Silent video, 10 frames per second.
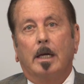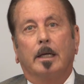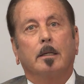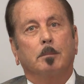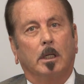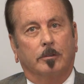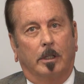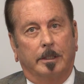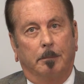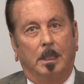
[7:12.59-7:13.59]
And I'm not
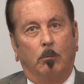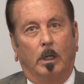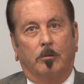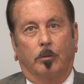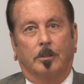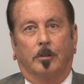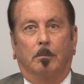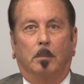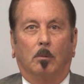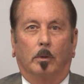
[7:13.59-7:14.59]
talking about West
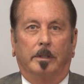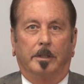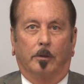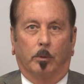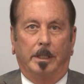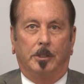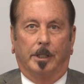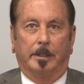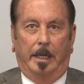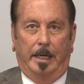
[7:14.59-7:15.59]
Richland, but within the
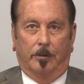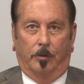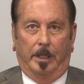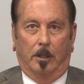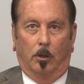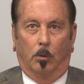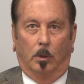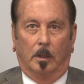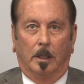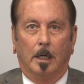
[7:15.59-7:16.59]
region as a
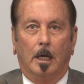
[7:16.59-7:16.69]
whole.